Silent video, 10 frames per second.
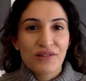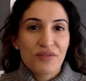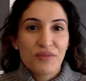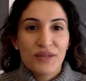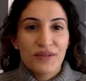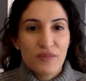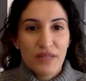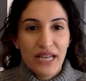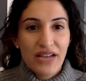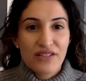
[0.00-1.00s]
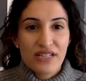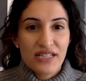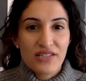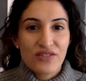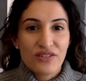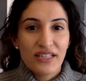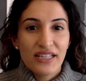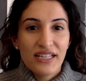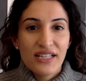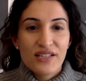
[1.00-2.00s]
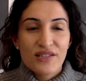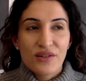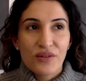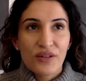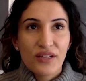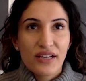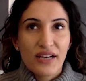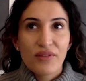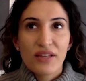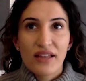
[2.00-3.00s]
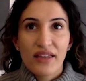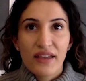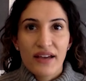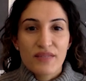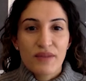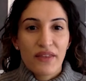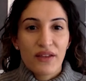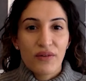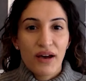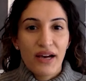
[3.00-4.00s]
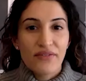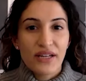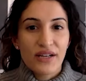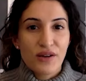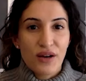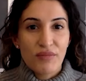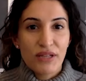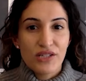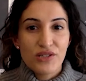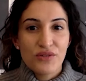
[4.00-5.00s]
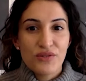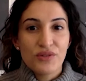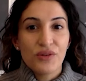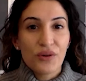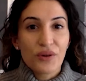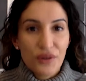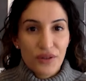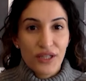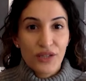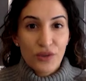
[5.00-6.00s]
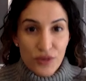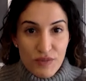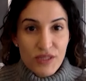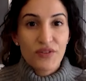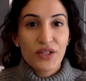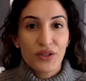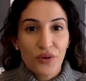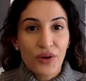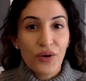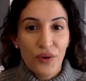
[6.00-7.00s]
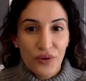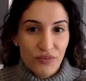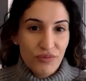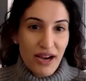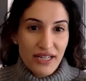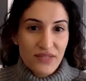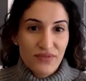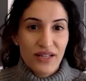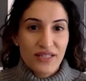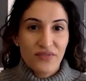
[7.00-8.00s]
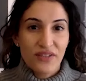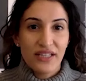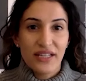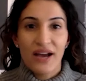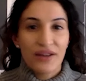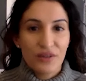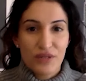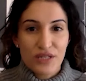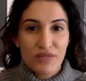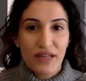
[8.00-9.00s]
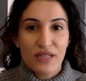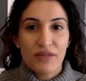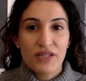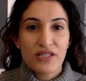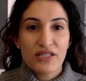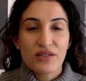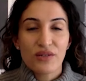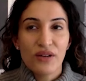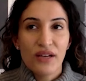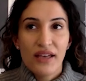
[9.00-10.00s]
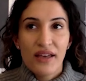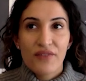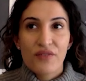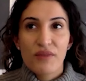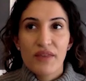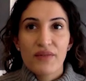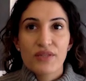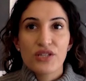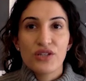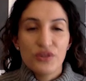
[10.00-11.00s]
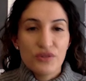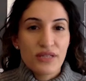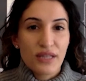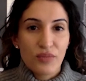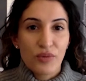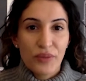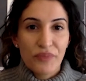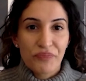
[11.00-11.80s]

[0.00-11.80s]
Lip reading: For me, it was pediatric dentistry. So I really like the aspect that you have that autonomy to choose your specifically your own practice philosophy and how you wish to manage patients. So for me, that was a huge selling point.